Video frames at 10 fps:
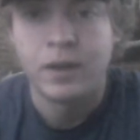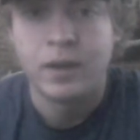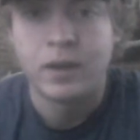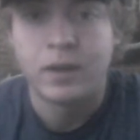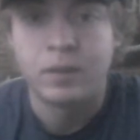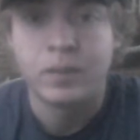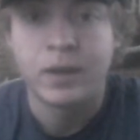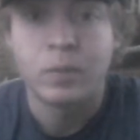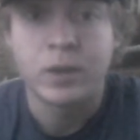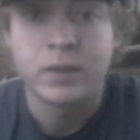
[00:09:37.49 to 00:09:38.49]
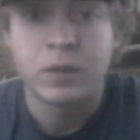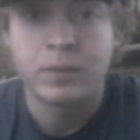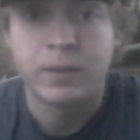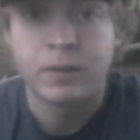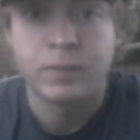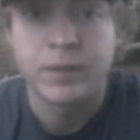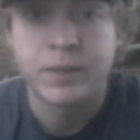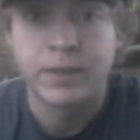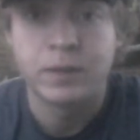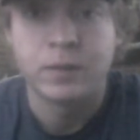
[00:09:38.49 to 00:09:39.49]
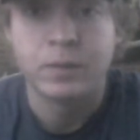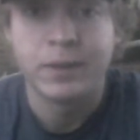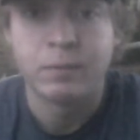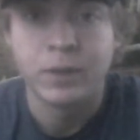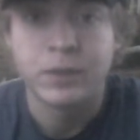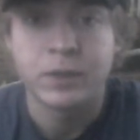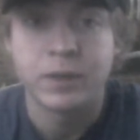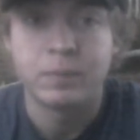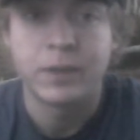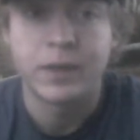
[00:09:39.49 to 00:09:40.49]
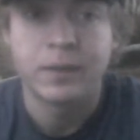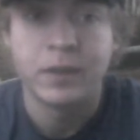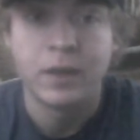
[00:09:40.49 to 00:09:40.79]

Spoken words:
We gotta watch out for Larry Fitzgerald. We gotta really shut him down.